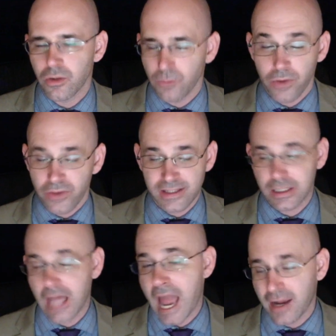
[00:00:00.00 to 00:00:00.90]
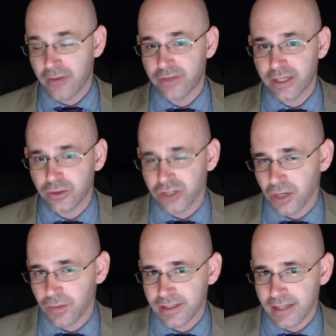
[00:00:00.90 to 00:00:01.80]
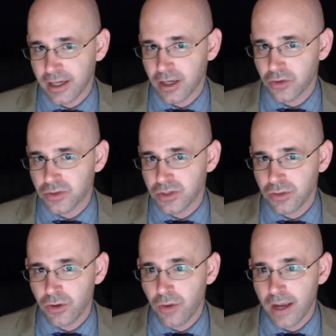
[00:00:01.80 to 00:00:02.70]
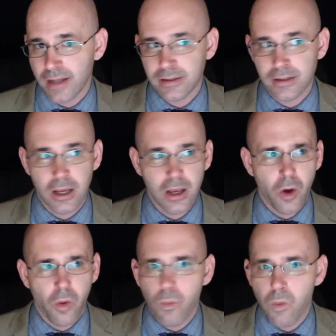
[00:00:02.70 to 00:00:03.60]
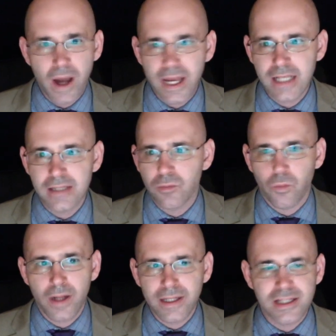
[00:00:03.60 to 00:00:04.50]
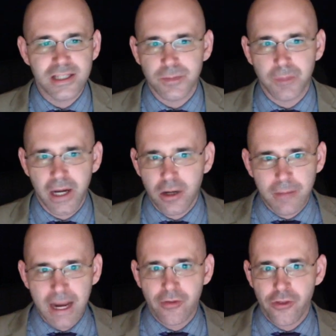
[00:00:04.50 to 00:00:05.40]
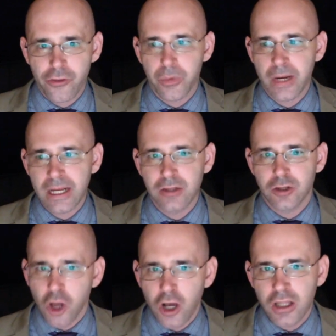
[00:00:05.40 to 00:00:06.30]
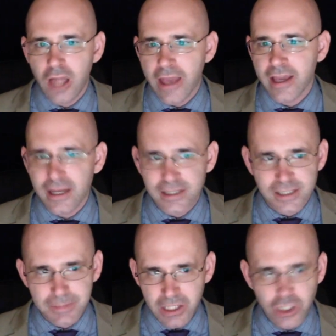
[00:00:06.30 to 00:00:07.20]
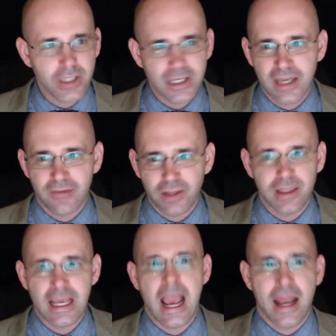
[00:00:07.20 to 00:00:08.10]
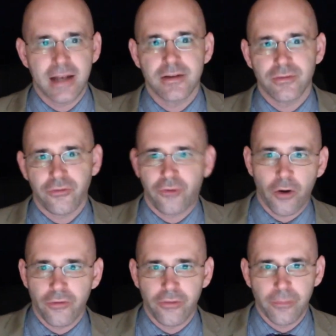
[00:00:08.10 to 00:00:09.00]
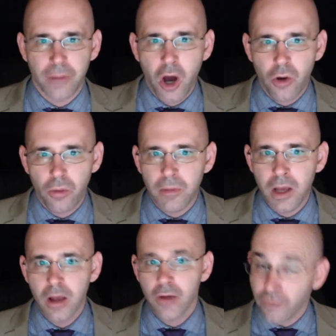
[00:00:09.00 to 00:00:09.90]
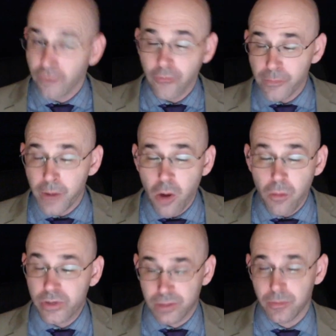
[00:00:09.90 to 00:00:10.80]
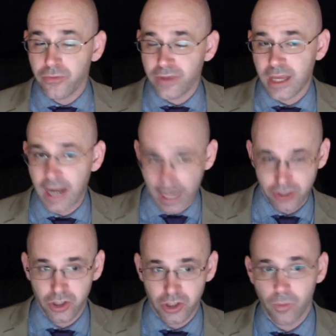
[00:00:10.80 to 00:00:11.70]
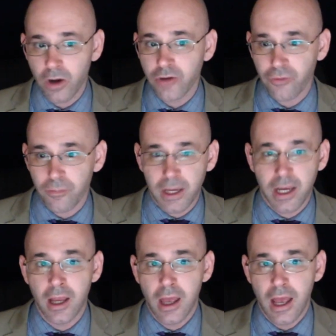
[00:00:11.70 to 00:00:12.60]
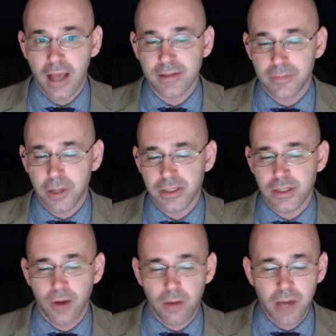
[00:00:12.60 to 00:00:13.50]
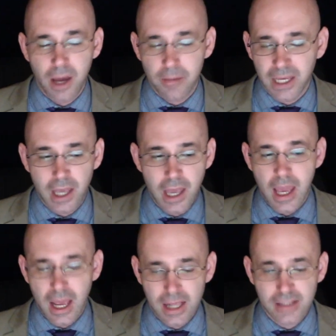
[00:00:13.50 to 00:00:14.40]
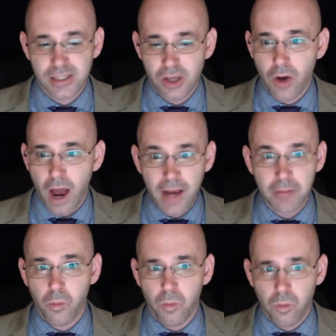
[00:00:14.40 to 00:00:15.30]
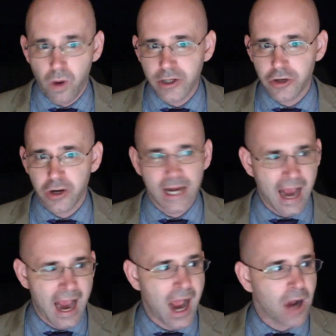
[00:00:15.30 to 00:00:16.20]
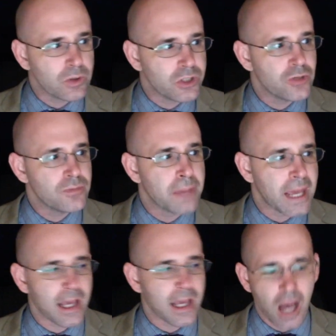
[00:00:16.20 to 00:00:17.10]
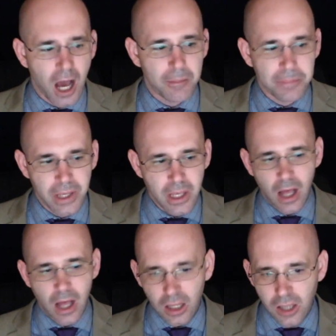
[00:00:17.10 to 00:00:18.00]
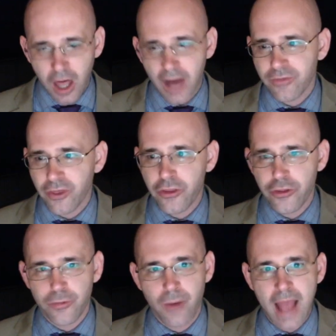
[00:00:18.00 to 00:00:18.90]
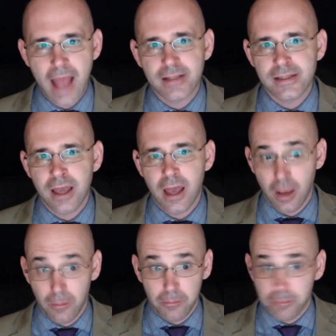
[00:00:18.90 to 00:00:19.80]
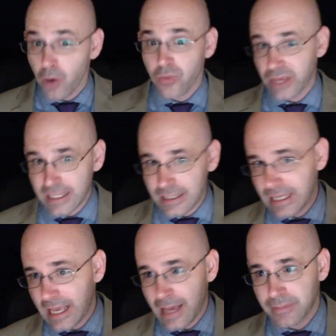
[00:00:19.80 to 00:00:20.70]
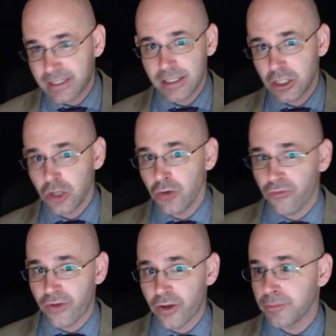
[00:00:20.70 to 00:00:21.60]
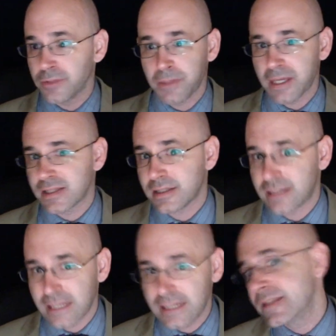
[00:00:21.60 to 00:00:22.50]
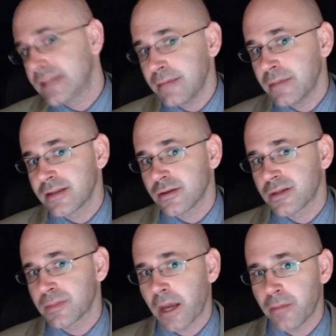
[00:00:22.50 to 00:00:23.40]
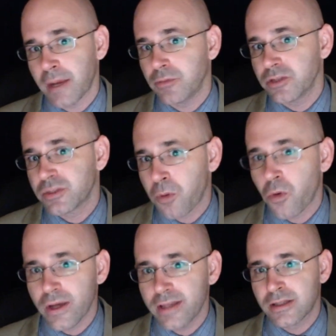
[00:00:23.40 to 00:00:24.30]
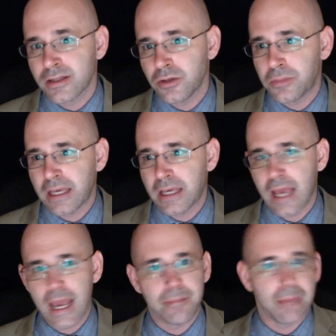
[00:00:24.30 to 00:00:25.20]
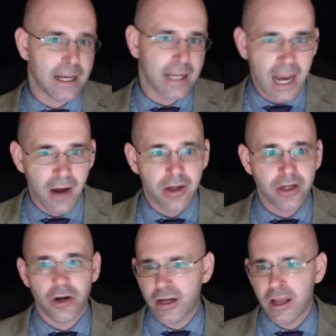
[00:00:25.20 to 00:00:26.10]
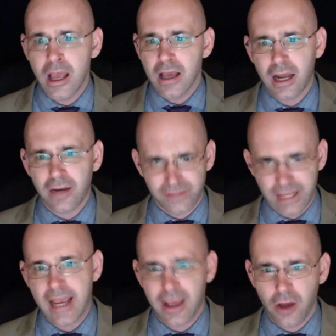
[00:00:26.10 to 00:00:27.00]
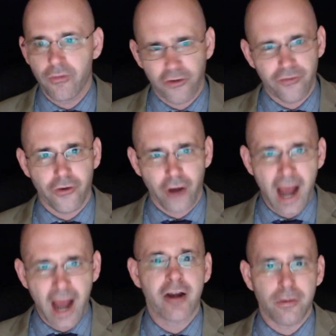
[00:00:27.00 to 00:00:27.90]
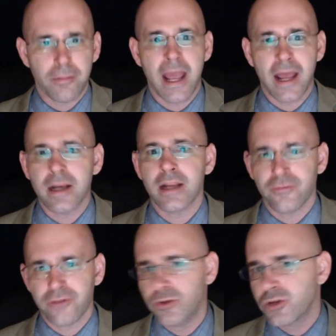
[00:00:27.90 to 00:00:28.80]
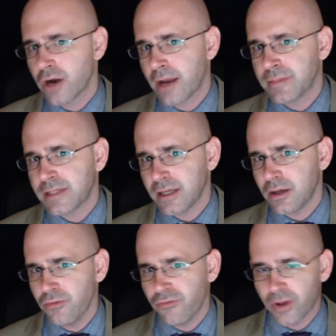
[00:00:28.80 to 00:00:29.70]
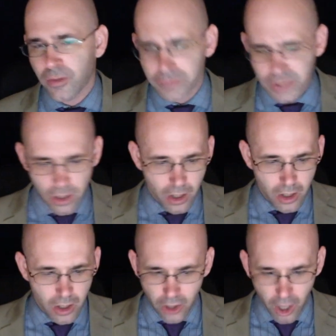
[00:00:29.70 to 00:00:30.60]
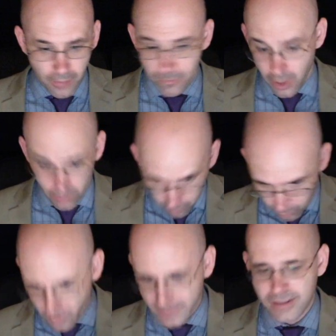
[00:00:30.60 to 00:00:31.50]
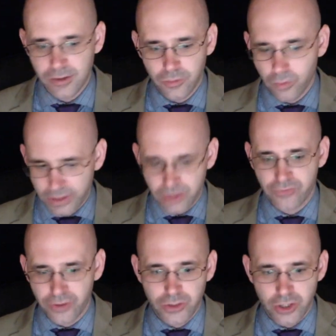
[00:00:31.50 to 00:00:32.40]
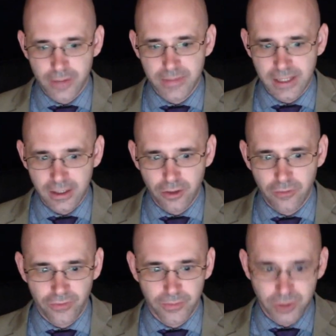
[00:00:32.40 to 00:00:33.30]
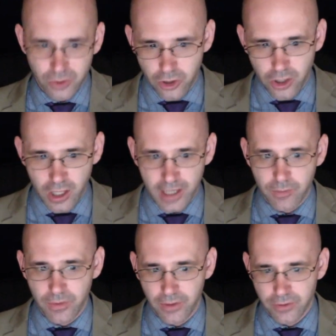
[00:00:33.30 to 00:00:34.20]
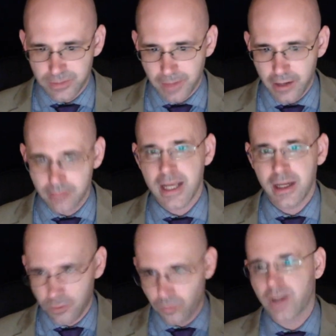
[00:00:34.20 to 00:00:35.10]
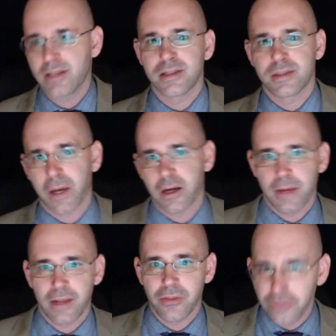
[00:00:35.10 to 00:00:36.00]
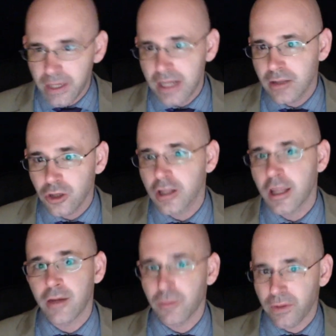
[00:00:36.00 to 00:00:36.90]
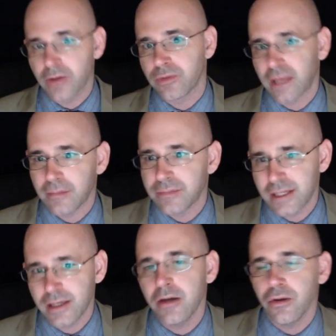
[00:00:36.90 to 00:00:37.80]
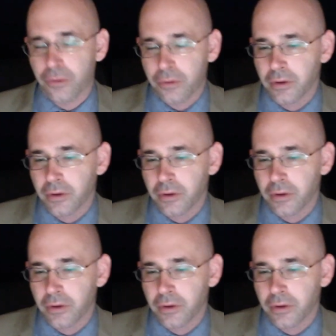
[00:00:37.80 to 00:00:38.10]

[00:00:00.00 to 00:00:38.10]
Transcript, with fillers: well this lack of deal shall we say goes through and what is what does spider-man 3 look like especially given the end of far from home far from home was a movie that actually worked for me as opposed to homecoming and so i'm wondering how you pick up a lot of the threads both in the MCU films because it did seem as though Spider Man was poised to be a main character and kind of take over for Iron Man in future MCU films. Uh, what do what do future MCU films look like without Spider Man, and what does Spider Man Three look like without the MCU?